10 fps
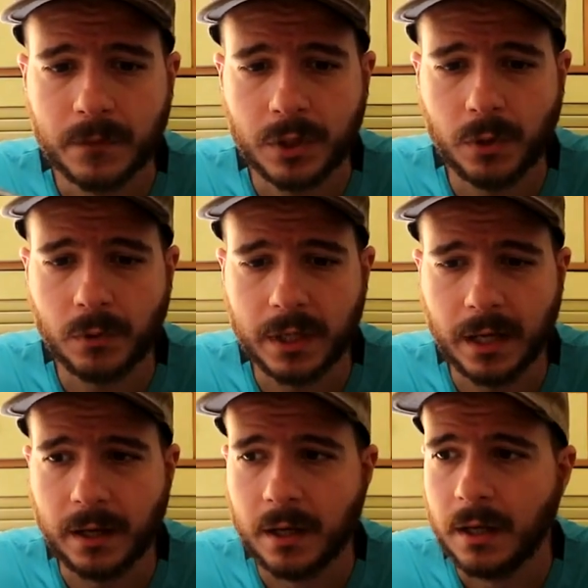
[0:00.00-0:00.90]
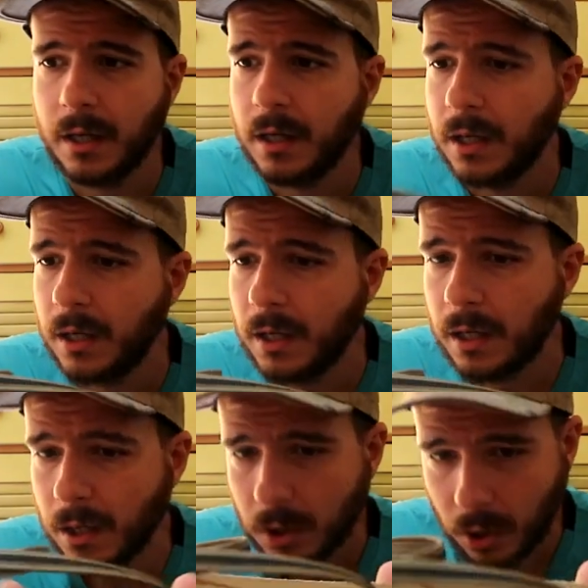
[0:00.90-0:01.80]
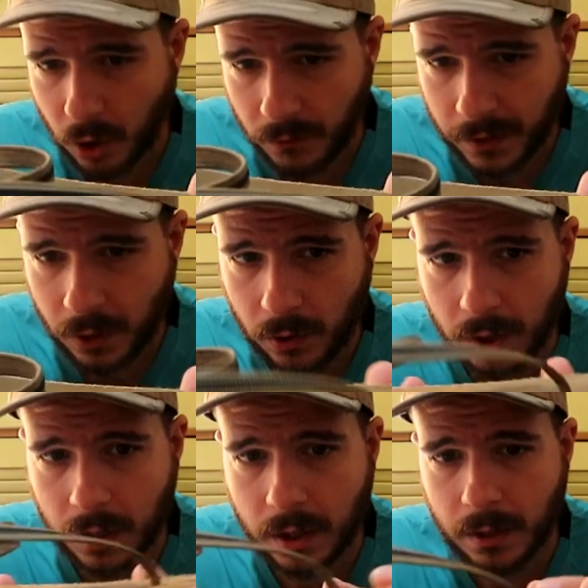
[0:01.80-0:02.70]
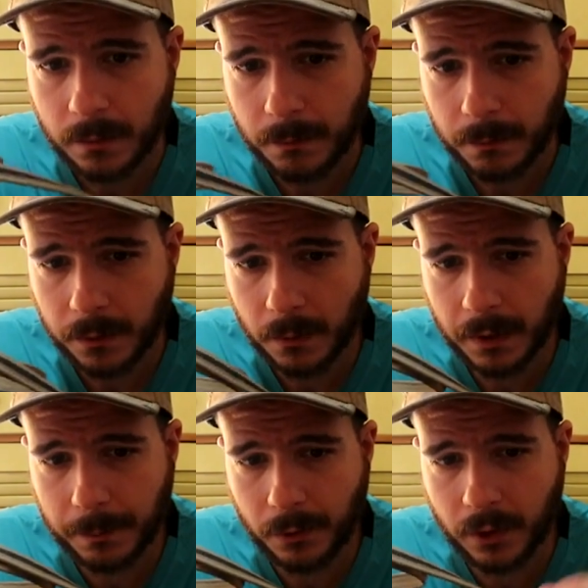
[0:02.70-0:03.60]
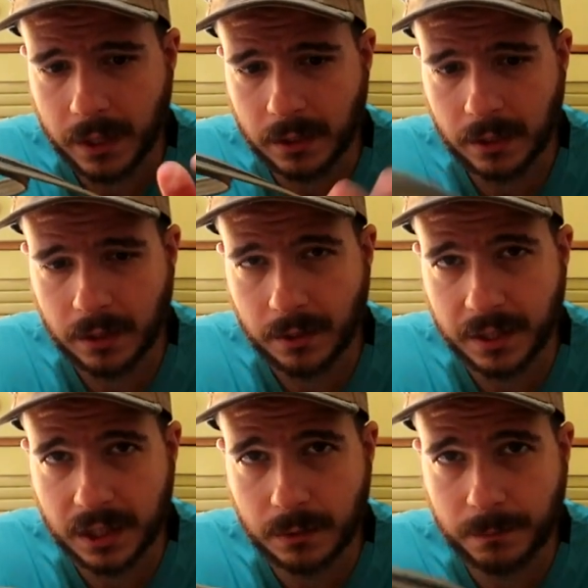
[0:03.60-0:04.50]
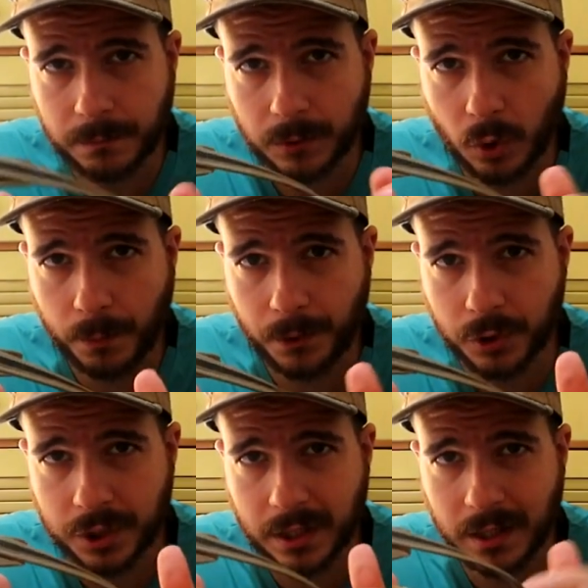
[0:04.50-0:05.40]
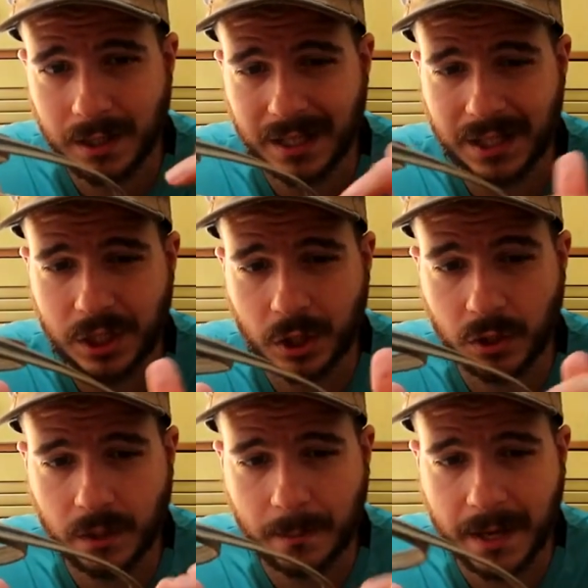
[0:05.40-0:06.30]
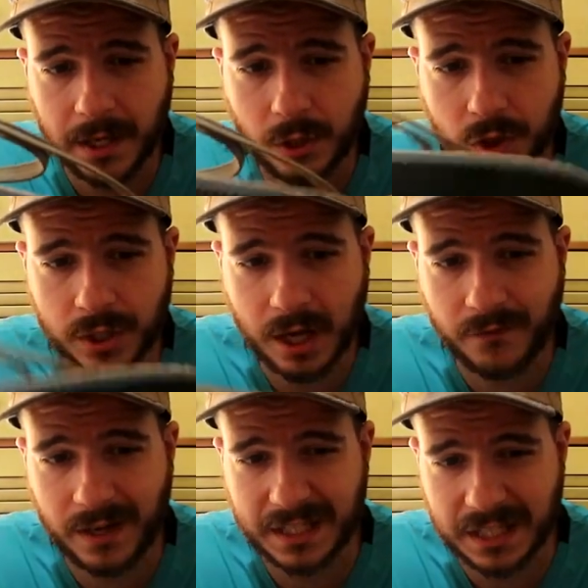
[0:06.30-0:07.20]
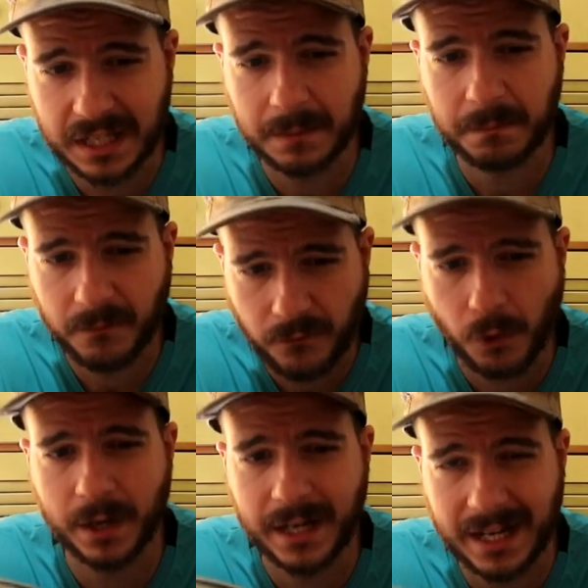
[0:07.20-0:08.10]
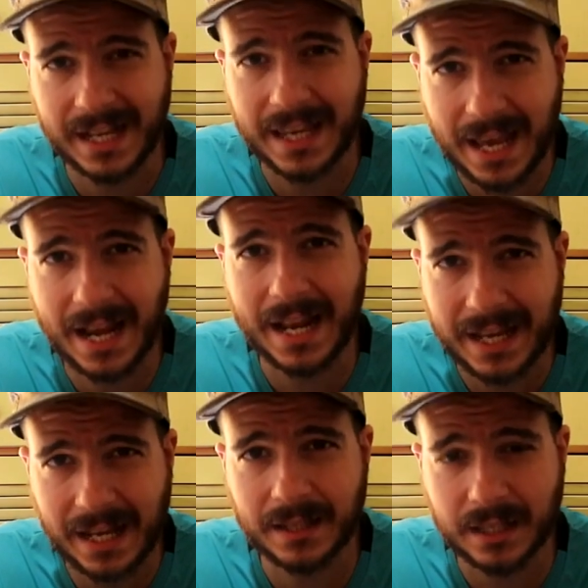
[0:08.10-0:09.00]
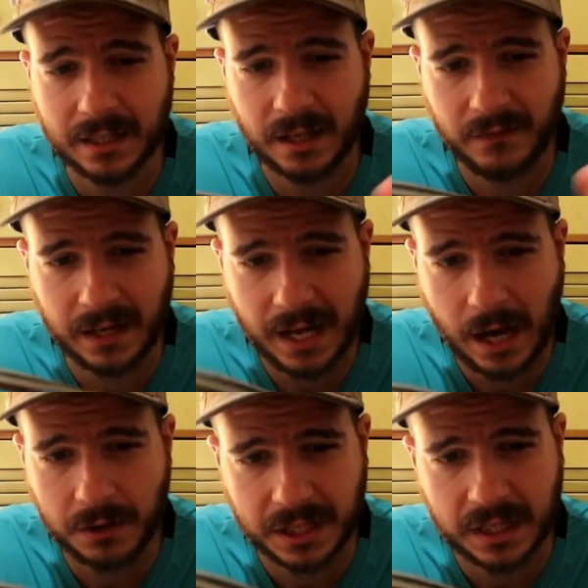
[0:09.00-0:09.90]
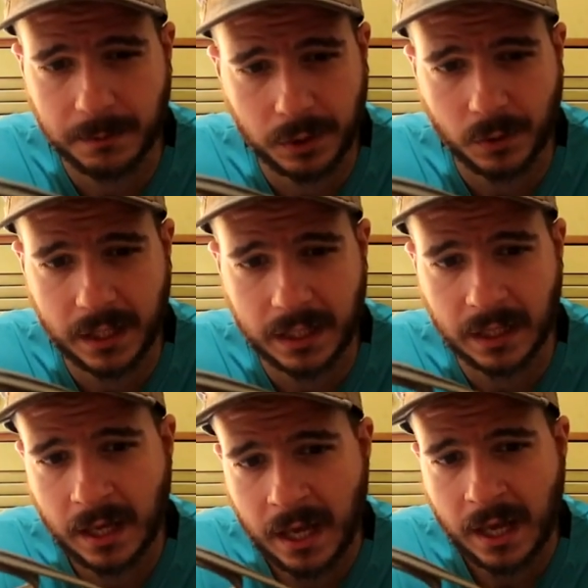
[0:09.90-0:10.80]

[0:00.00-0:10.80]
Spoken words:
So yeah, overall problem point, this toe post here is gonna make you suffer and just keep falling in again and again. Even now I just keep doing it.